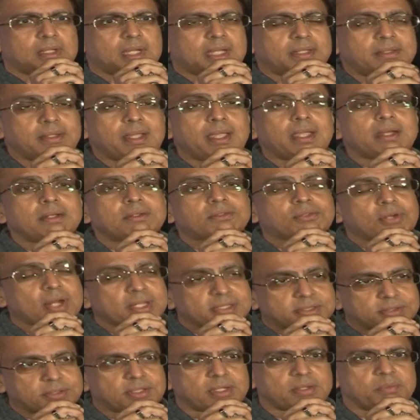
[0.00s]
And they
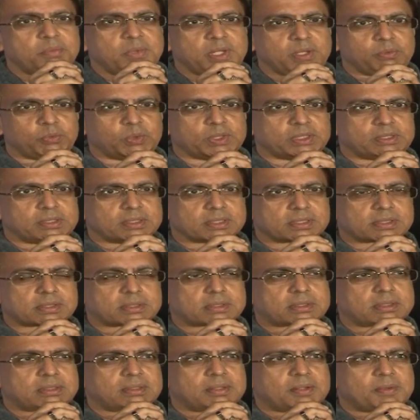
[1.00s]
entrusted me with
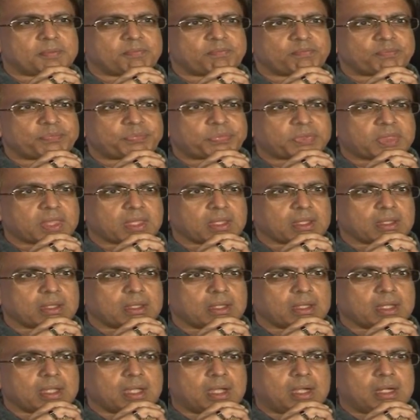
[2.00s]
this.
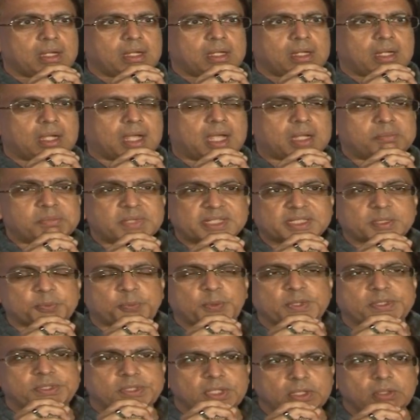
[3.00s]
I
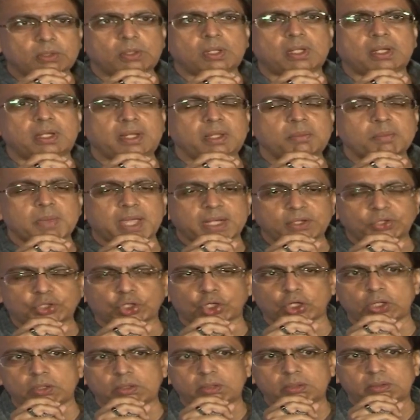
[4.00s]
must particularly
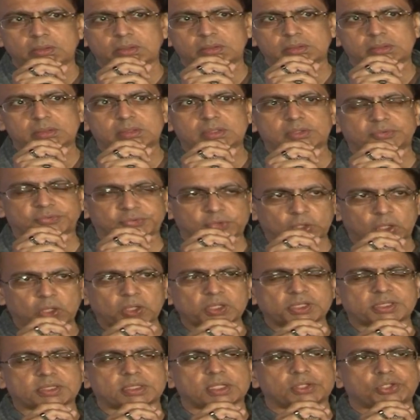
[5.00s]
mention, of
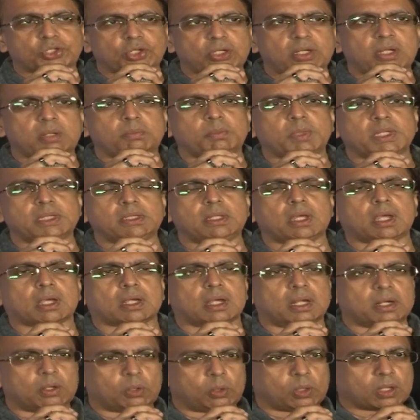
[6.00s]
course, Sachin and Bindiya
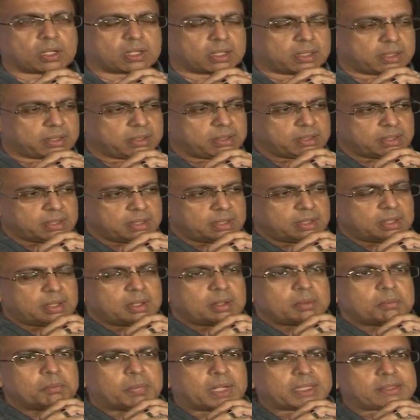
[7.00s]
Khanolkar,
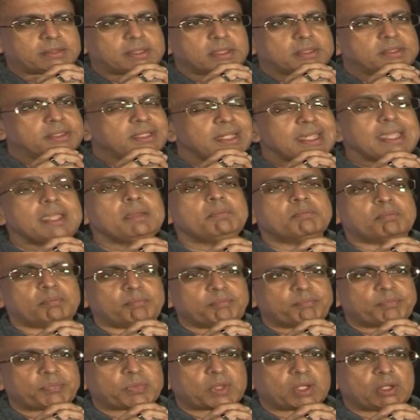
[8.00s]
but the
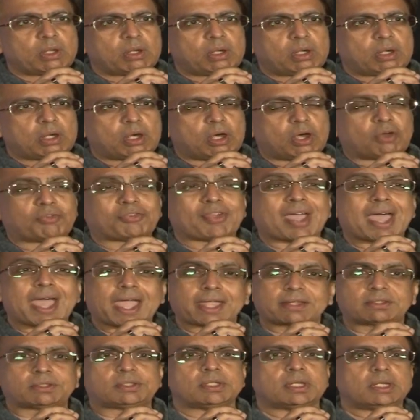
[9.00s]
team of
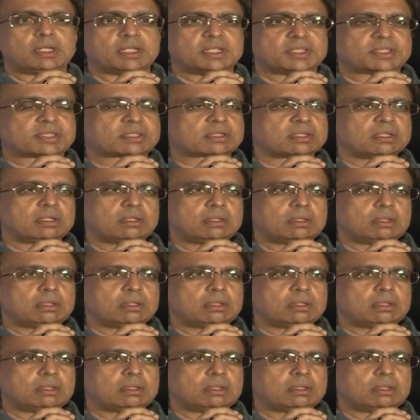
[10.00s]
actors